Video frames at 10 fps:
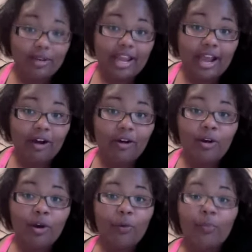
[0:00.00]
now.
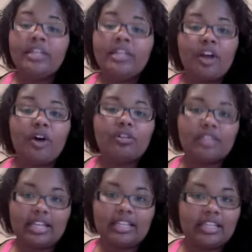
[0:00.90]
We know
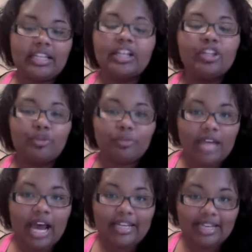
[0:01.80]
that an
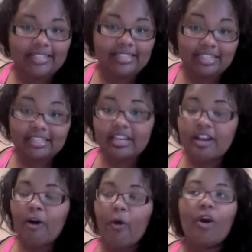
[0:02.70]
Illuminati exists.
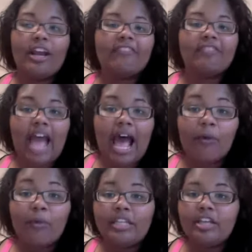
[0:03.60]
Or if
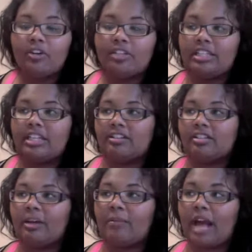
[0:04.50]
not, we know that there's
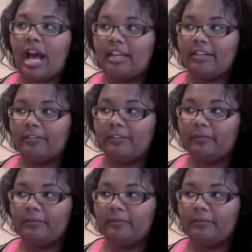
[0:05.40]
some kind of,